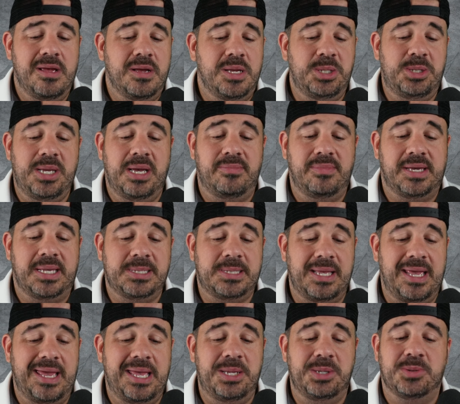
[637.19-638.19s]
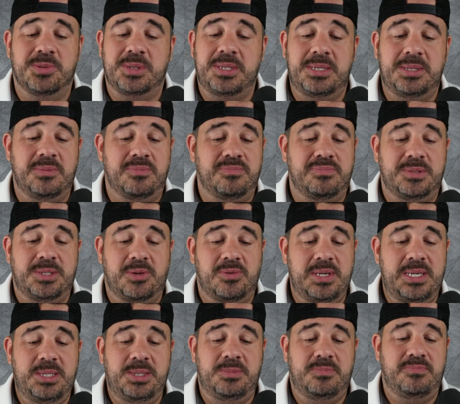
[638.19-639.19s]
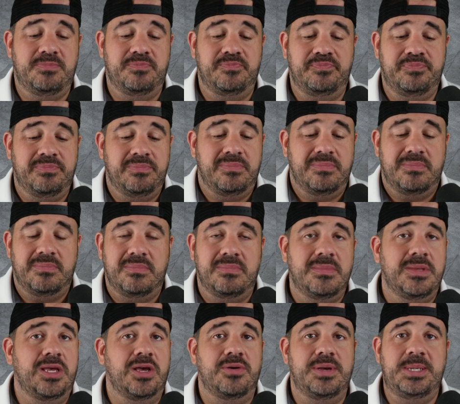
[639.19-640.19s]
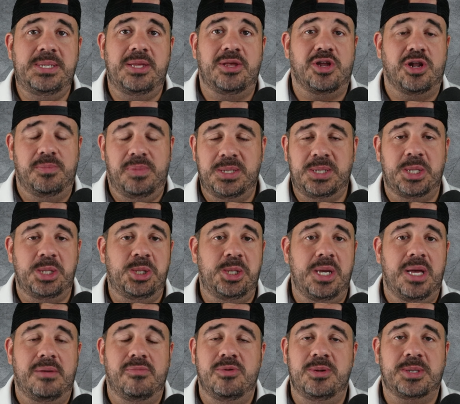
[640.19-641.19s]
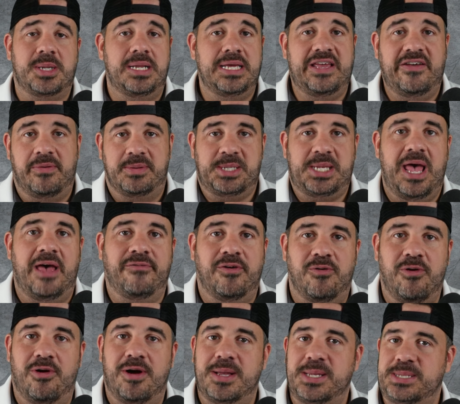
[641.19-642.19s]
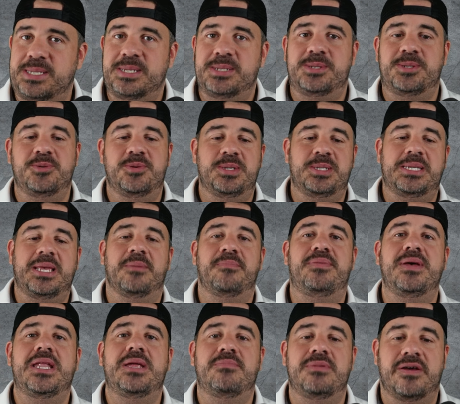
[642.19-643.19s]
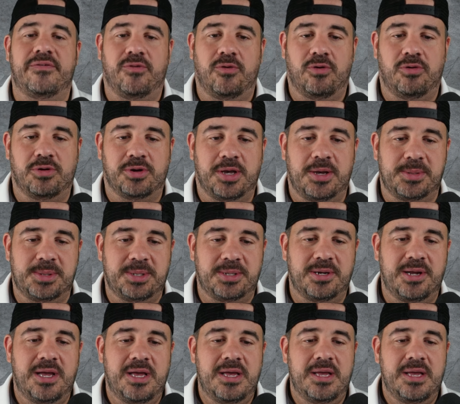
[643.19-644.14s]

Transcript: Gem against the Angels. He's either going to pitch a gem or he's going to give us 7 runs. This dude is the epitome of a roller coaster.